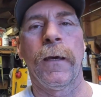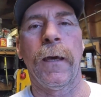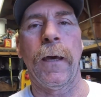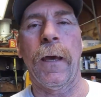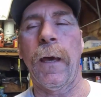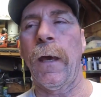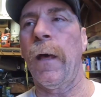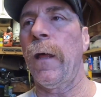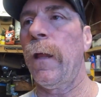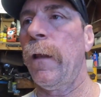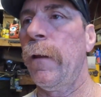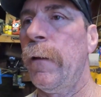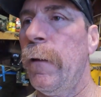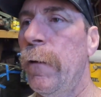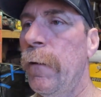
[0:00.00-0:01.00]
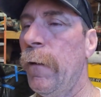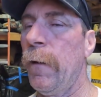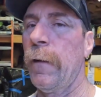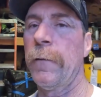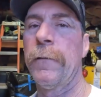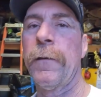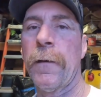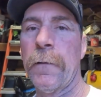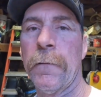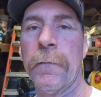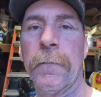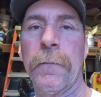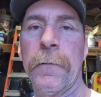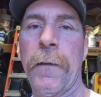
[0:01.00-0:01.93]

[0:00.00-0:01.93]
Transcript: and until